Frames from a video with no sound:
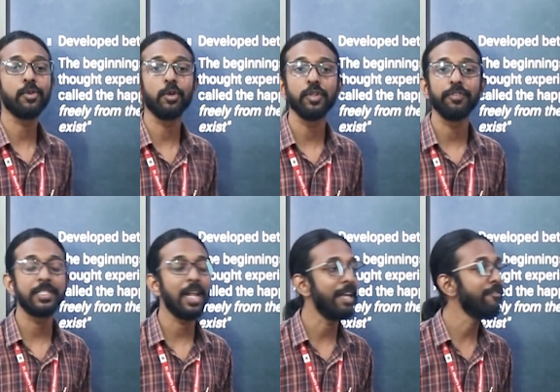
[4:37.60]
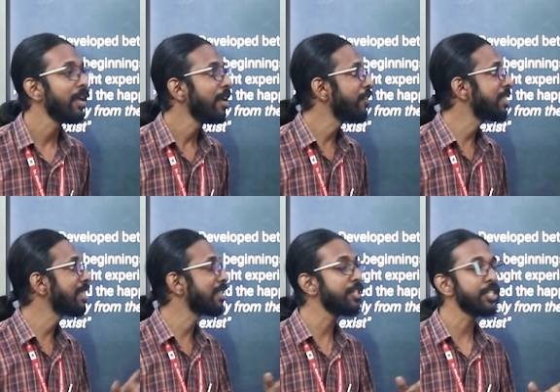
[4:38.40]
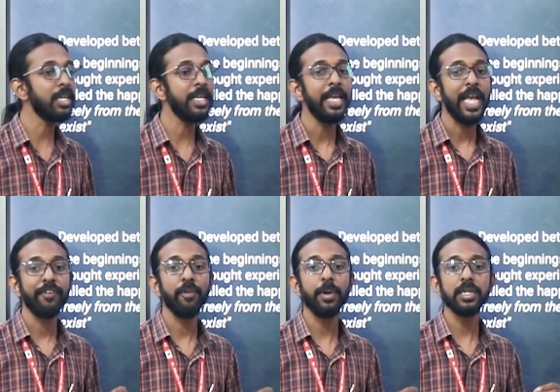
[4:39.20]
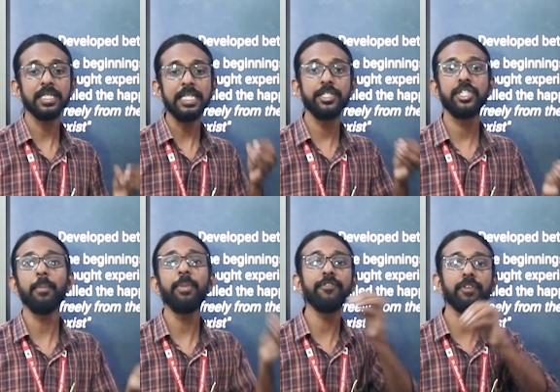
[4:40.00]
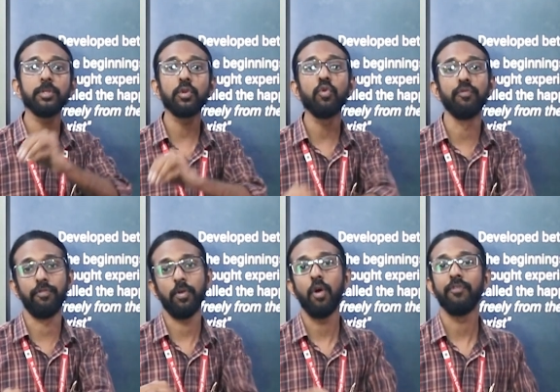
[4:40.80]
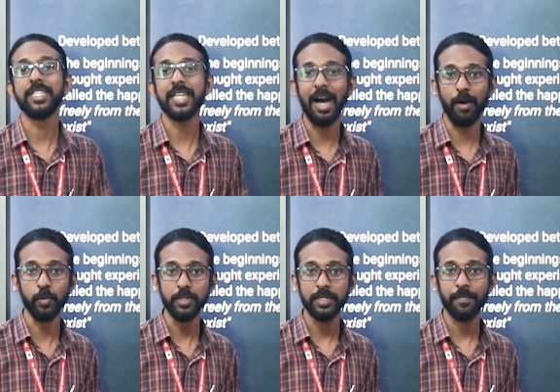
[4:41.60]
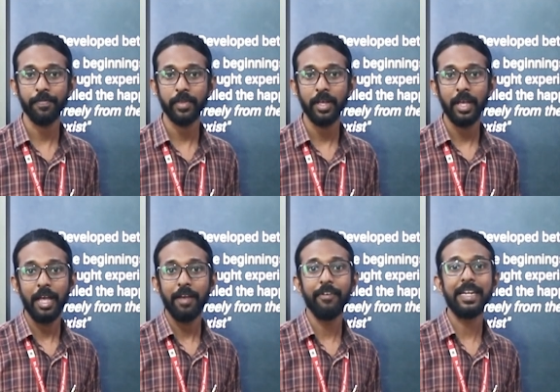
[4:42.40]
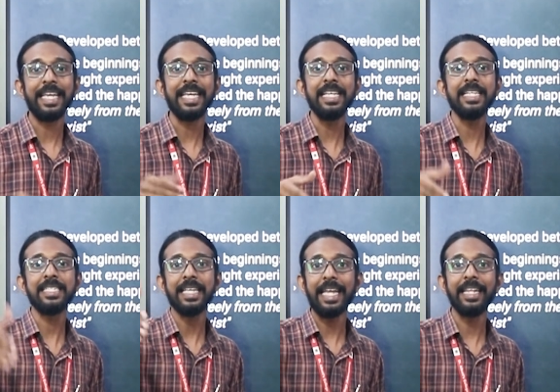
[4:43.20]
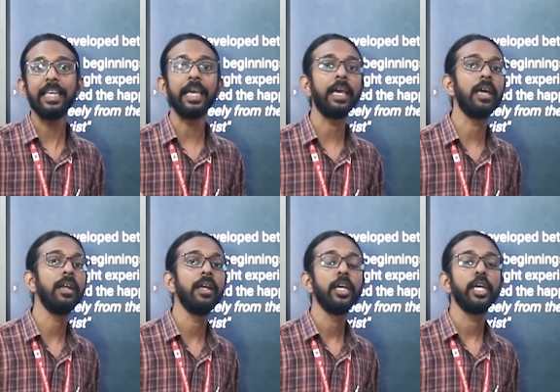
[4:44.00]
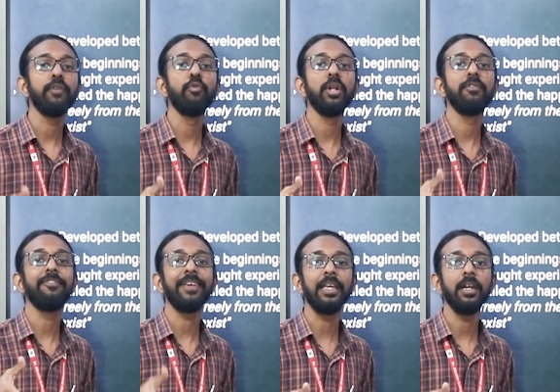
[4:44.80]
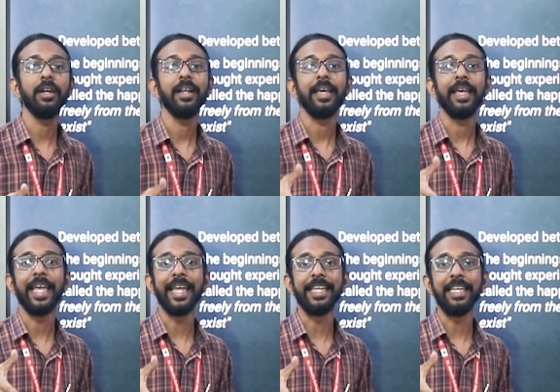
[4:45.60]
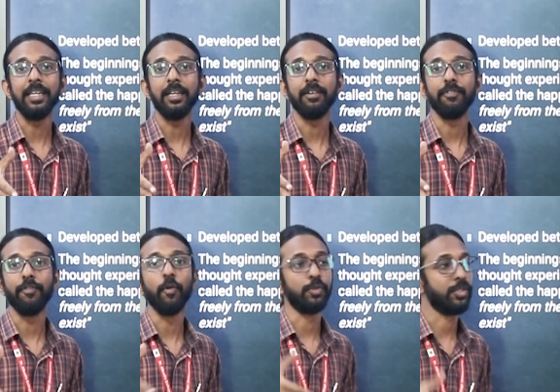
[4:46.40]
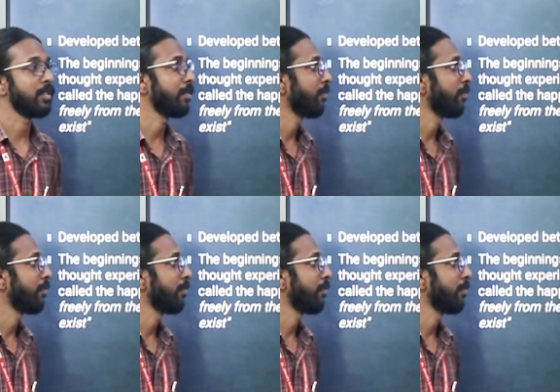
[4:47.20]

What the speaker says: thoughts of his life, which is essentially if a person is jumping from the roof of his house, when he is in the air, he wouldn't feel any force,